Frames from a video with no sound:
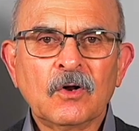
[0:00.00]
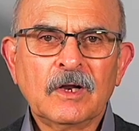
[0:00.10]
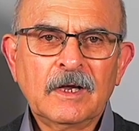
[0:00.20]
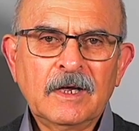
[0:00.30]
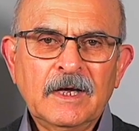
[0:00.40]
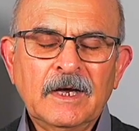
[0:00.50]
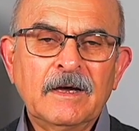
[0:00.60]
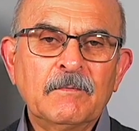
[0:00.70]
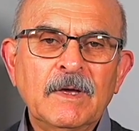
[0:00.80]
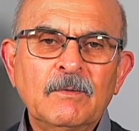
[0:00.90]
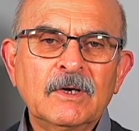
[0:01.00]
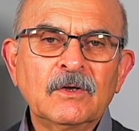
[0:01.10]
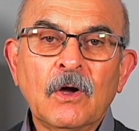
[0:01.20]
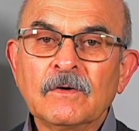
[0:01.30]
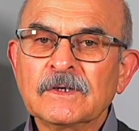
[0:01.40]
maybe
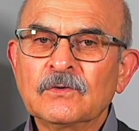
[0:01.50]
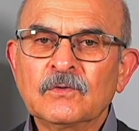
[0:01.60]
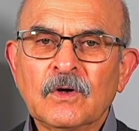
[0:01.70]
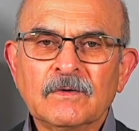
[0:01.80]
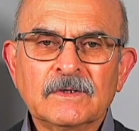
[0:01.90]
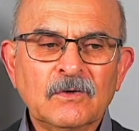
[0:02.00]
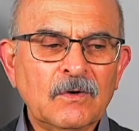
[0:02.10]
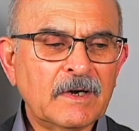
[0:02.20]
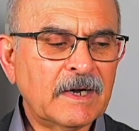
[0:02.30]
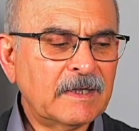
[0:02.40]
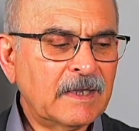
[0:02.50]
$1,000, $2,000, and